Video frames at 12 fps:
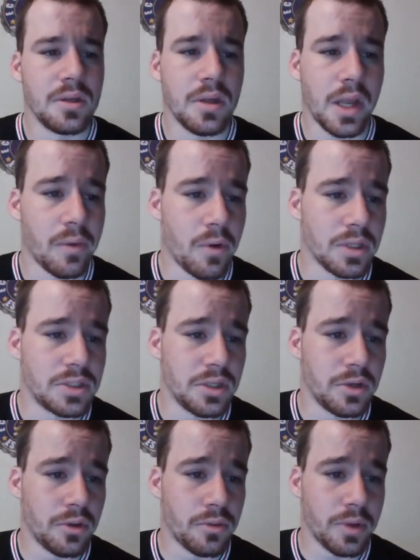right? 1,
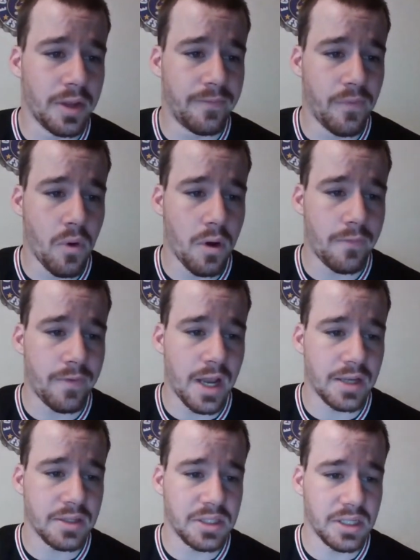2, 3, 4,
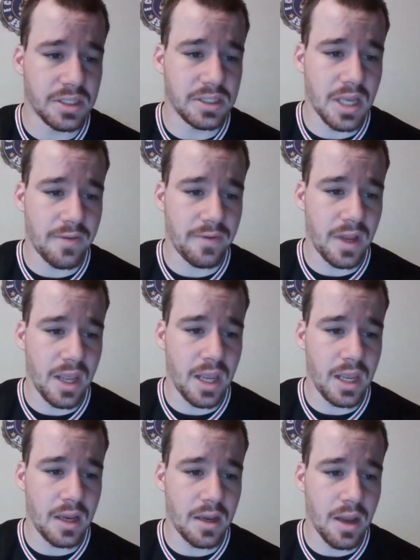5, 6, 7,
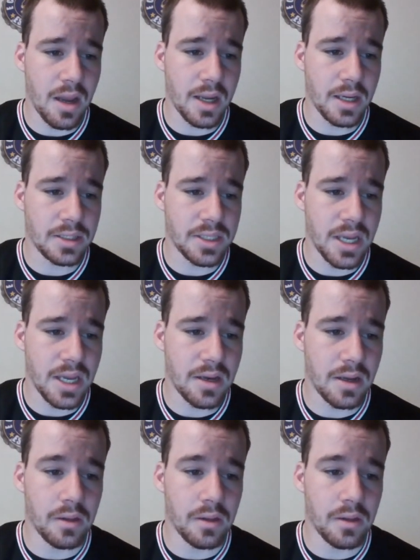8, 9, 10,